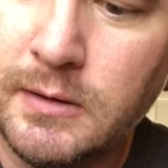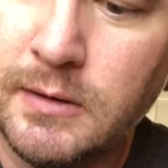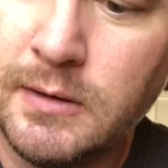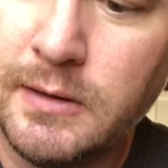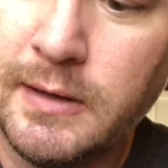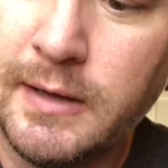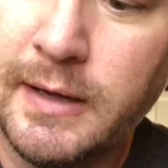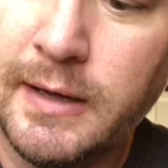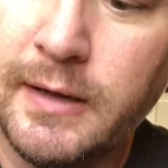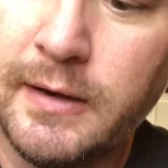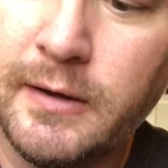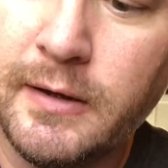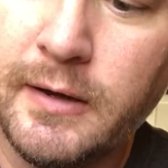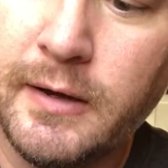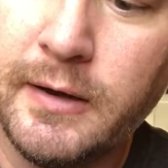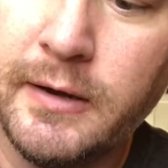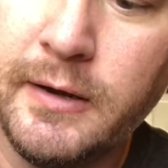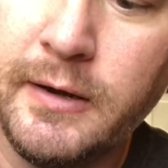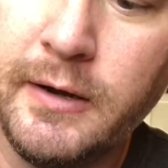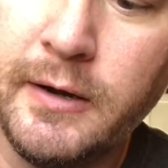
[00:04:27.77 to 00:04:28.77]
lead
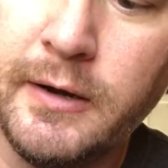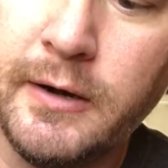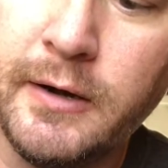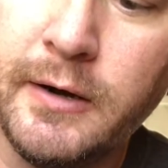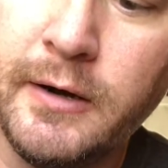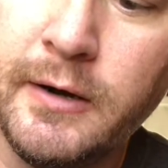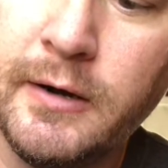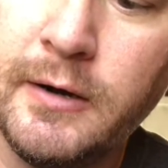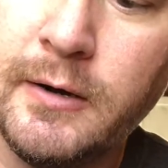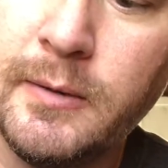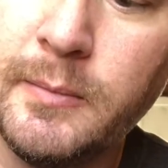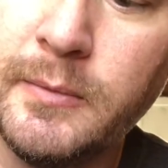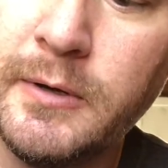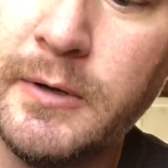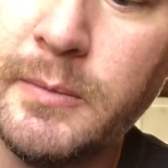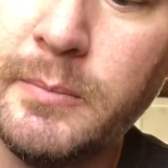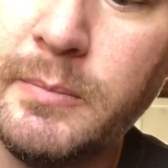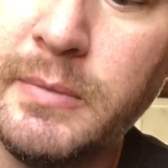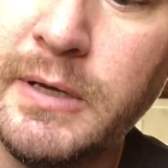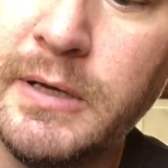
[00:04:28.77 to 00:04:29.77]
on here. I'm
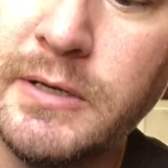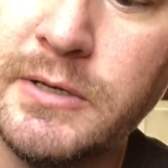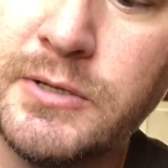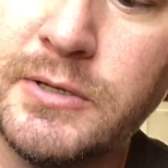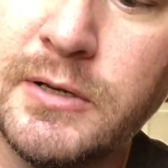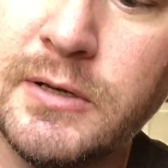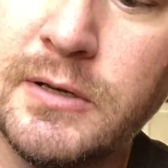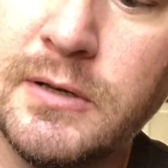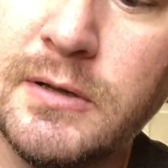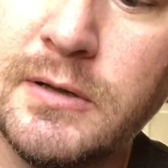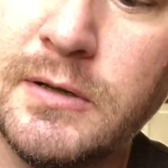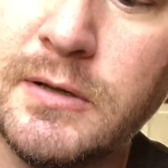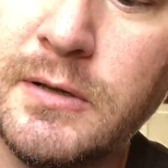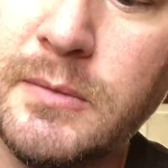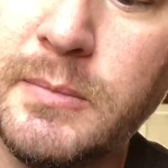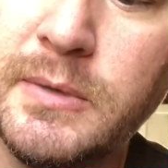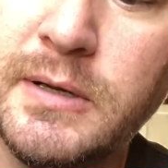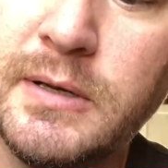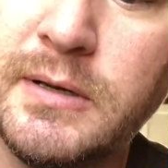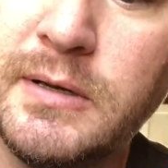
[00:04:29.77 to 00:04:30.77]
gonna pinch it a little
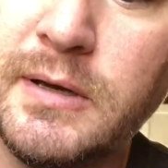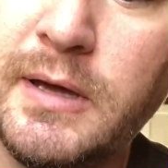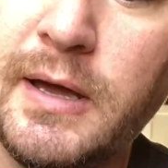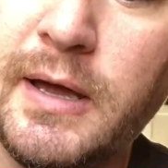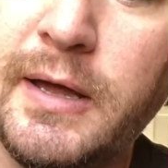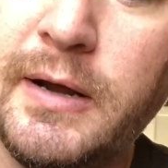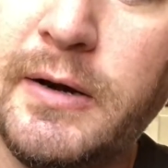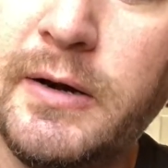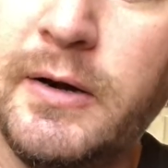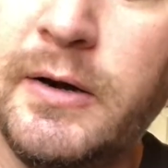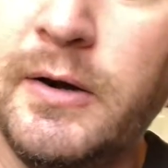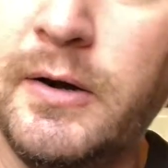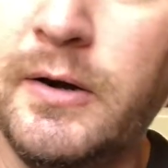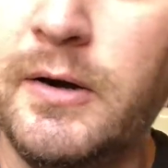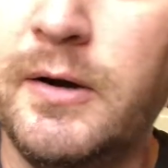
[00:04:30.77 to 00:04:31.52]
bit tighter.